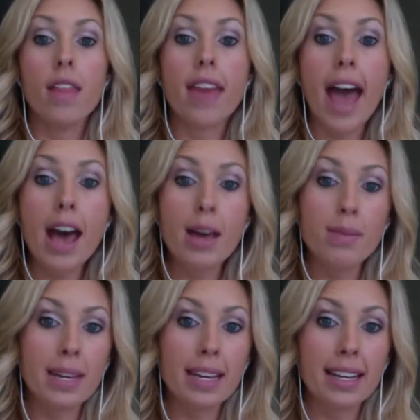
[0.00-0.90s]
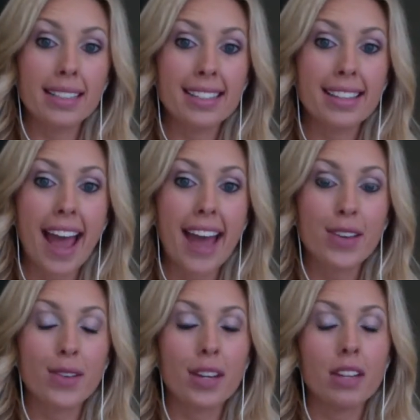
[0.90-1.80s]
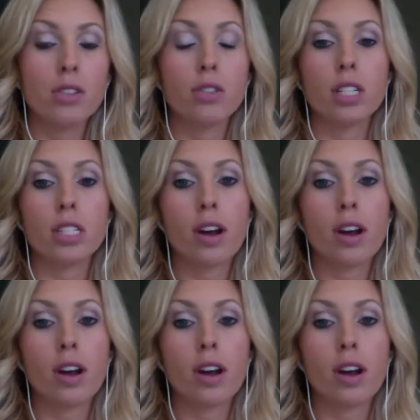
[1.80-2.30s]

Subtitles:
That means that you need to just